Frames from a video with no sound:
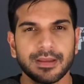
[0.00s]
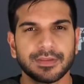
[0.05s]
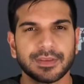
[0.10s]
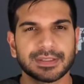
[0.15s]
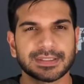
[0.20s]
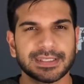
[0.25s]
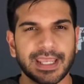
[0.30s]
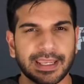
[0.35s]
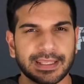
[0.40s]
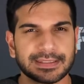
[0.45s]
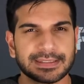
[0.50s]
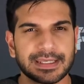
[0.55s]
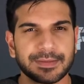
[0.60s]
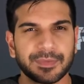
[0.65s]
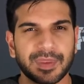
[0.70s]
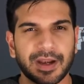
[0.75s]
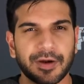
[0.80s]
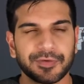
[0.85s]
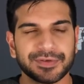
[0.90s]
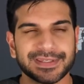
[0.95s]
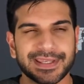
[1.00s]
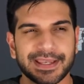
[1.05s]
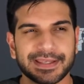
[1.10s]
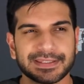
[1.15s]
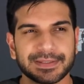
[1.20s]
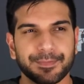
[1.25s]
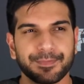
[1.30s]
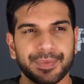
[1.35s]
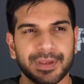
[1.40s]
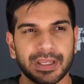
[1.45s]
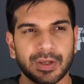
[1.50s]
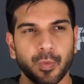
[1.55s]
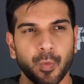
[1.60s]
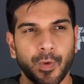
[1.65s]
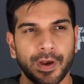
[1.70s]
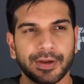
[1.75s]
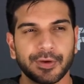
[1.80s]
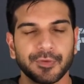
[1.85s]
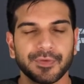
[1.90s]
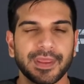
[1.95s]
The second team that I would say is a big
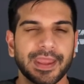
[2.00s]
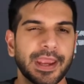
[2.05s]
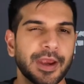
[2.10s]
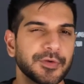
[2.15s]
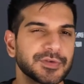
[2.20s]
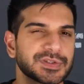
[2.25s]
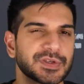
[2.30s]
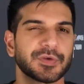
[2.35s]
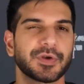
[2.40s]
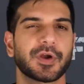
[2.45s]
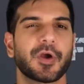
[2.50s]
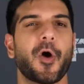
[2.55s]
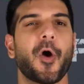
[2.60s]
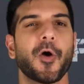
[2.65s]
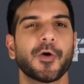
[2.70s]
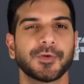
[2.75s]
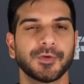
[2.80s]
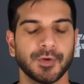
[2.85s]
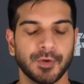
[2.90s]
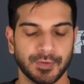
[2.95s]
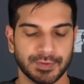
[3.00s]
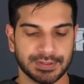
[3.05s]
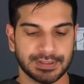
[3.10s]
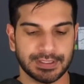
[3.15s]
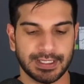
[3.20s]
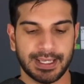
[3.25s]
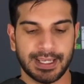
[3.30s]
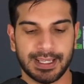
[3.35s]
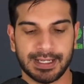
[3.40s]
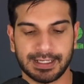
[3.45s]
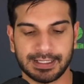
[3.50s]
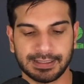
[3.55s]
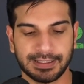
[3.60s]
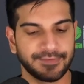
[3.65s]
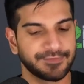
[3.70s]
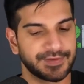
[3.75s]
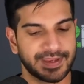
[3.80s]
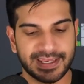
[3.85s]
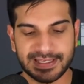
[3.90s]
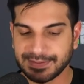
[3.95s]
winner, the Arizona Cardinals. And
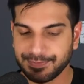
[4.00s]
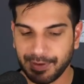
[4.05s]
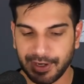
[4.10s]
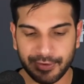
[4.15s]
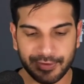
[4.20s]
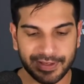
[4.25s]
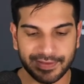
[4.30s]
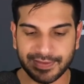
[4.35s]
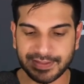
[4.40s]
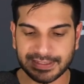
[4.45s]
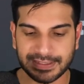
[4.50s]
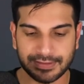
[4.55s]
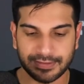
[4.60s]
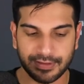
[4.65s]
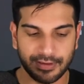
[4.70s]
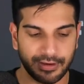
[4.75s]
Cliff Kingsbury and this